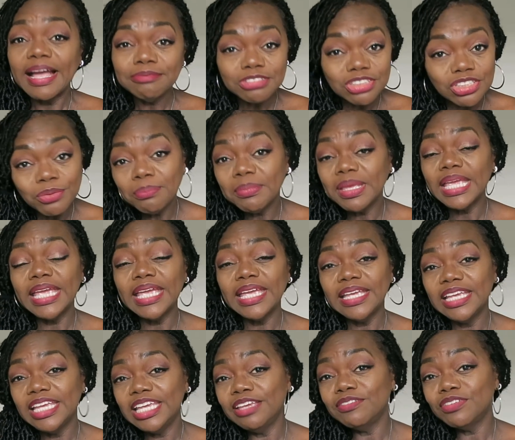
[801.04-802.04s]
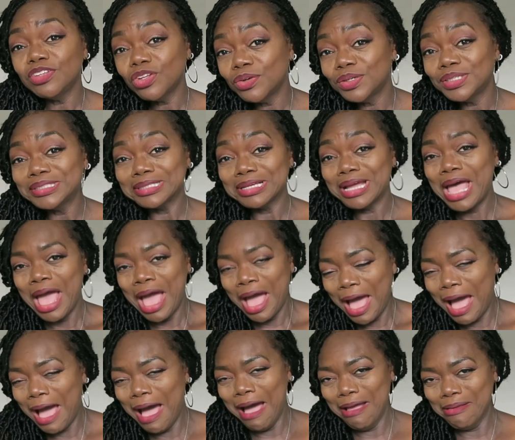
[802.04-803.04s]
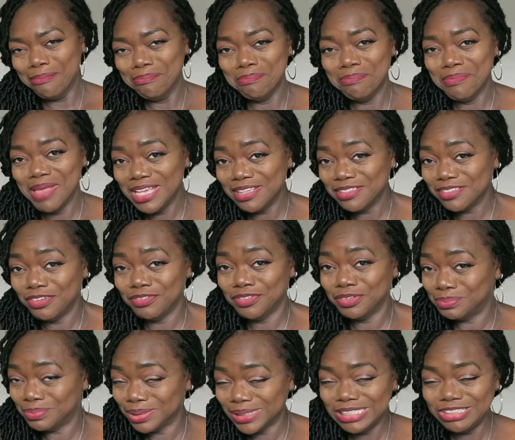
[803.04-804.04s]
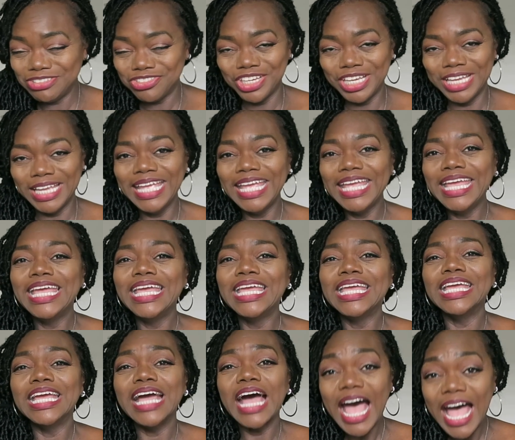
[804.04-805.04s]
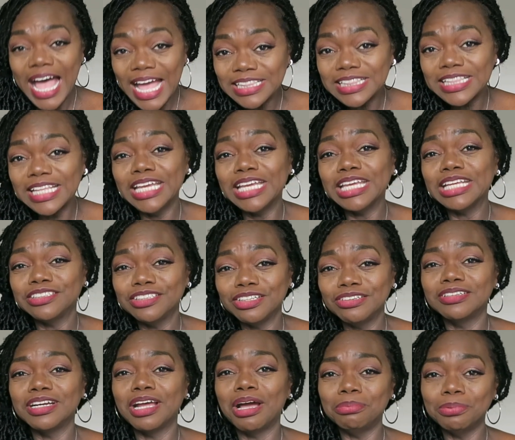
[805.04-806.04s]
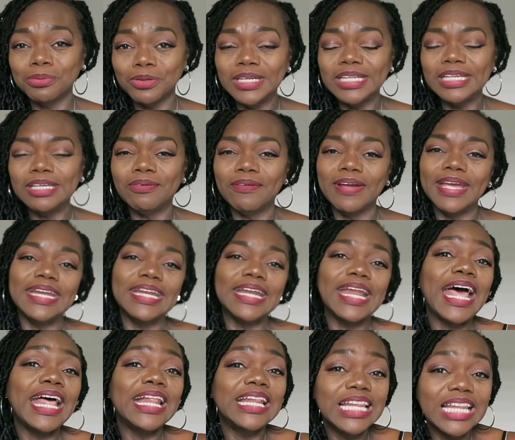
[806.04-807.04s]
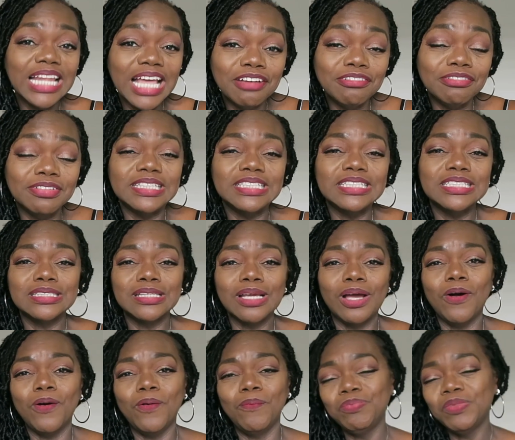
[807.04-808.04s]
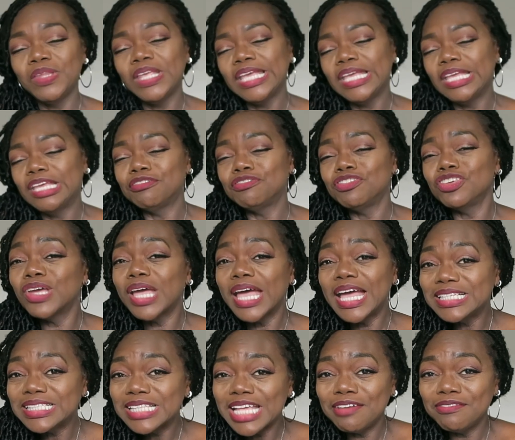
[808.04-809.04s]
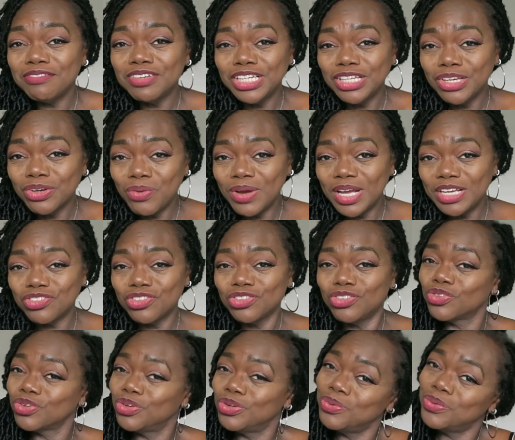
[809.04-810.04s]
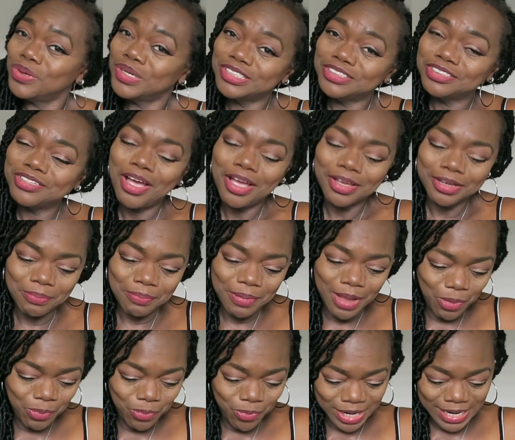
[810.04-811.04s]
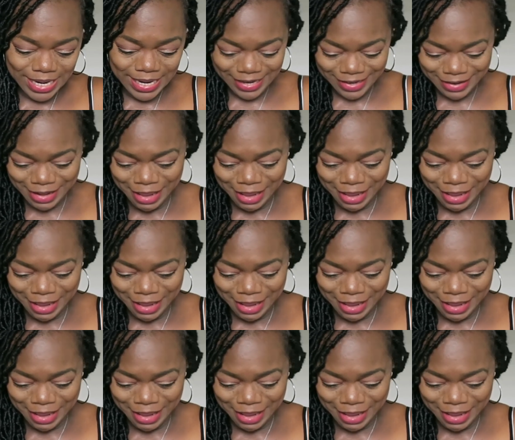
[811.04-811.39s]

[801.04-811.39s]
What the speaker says: To me, even though it's a hot mess of a bleaching, I think it turned out pretty great, and I love it. So if you guys have any questions or you want to talk about what